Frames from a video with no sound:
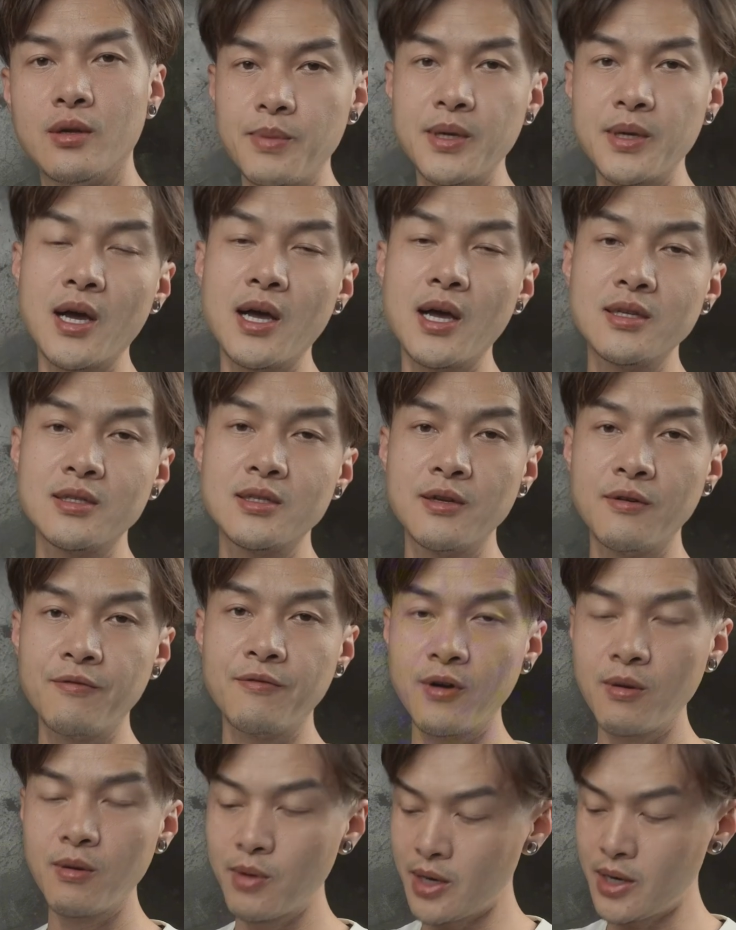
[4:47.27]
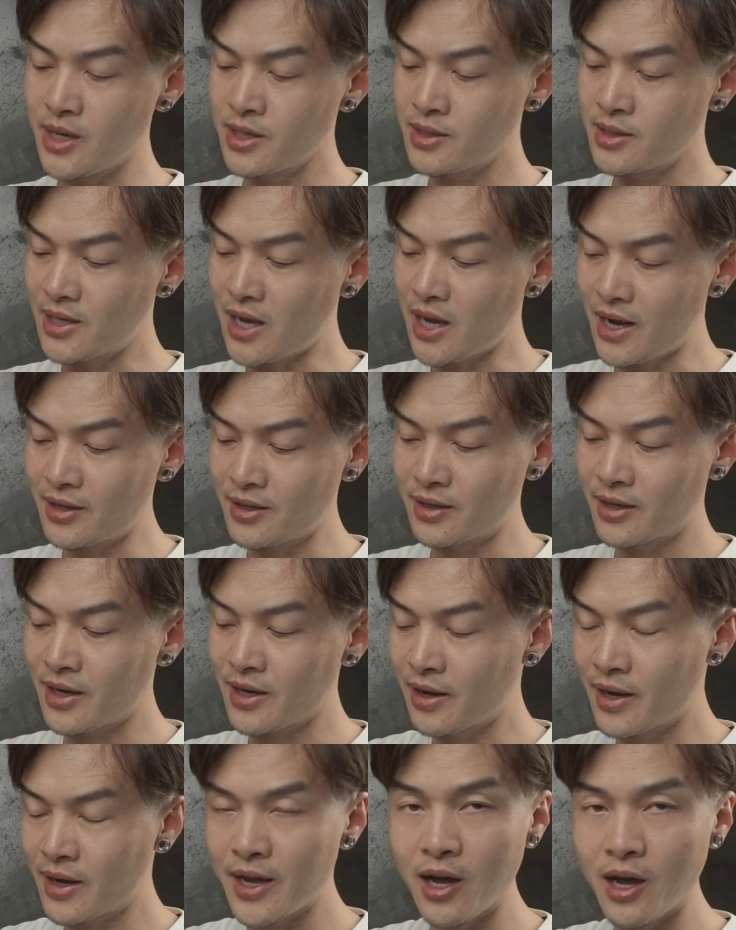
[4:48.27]
because the firmer inside
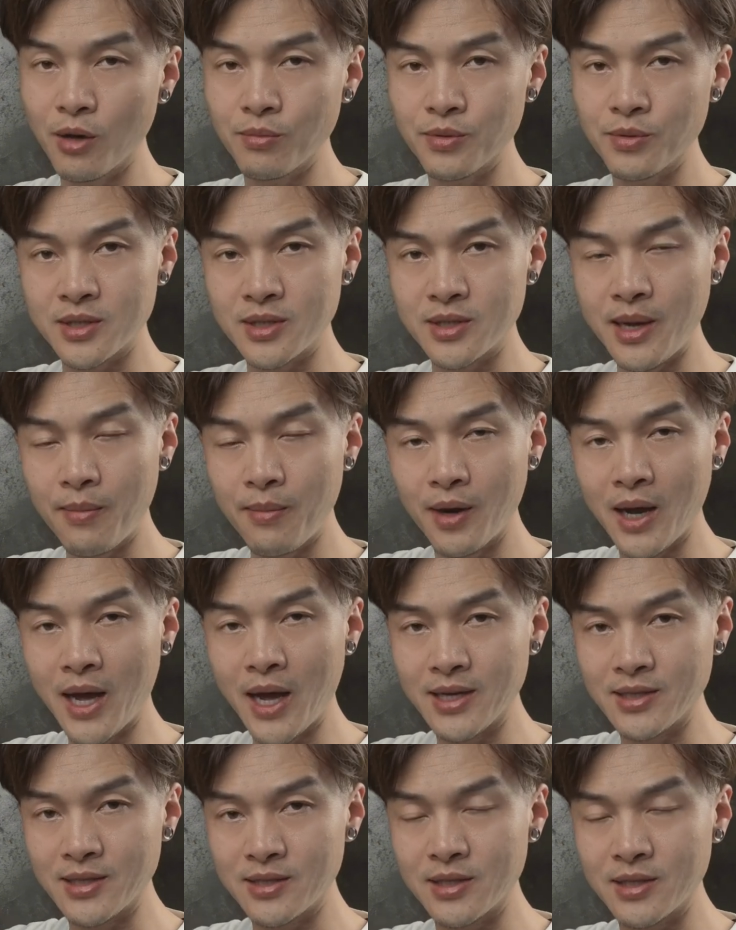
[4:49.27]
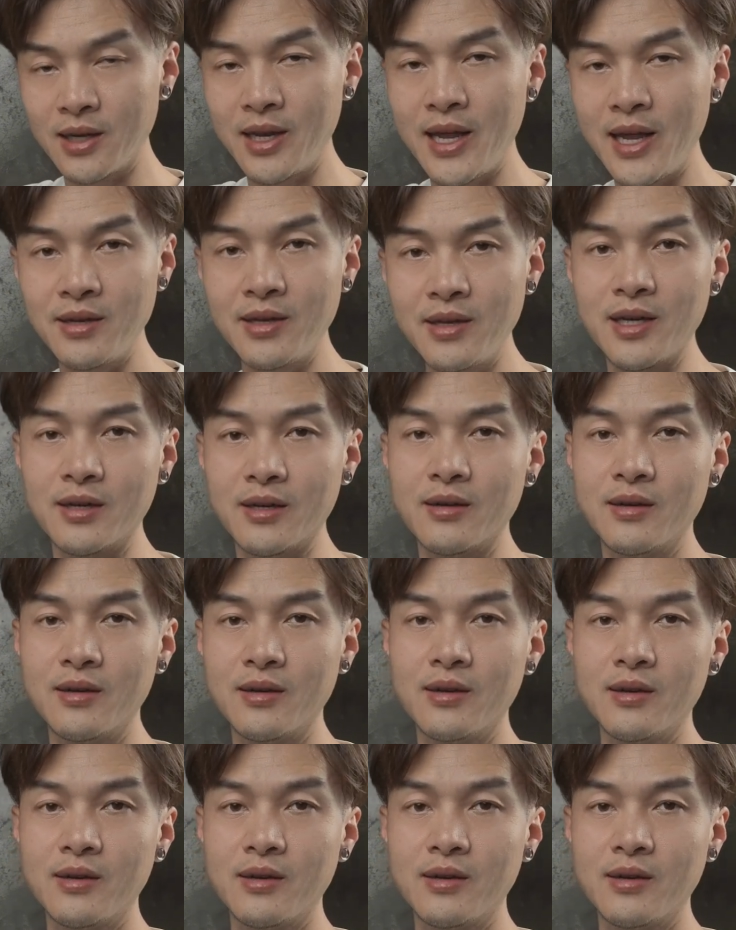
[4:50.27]
can help stabilize the landing.